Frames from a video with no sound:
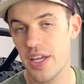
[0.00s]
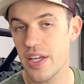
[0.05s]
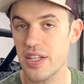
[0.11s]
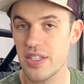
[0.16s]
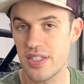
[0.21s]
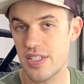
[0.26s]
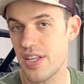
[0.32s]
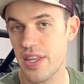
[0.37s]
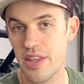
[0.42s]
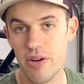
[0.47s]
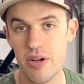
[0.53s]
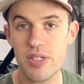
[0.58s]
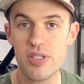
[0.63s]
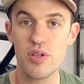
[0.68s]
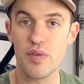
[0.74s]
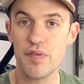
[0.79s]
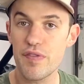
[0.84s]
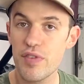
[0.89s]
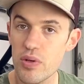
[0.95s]
You can see there
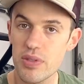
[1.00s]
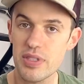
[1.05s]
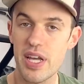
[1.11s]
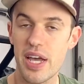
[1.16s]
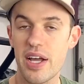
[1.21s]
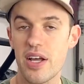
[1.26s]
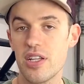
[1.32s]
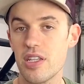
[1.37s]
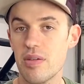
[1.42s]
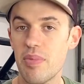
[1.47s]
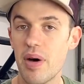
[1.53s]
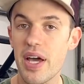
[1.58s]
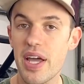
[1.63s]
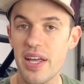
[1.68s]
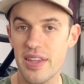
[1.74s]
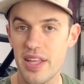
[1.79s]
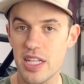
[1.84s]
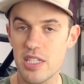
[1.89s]
is no fuel tank on the bike,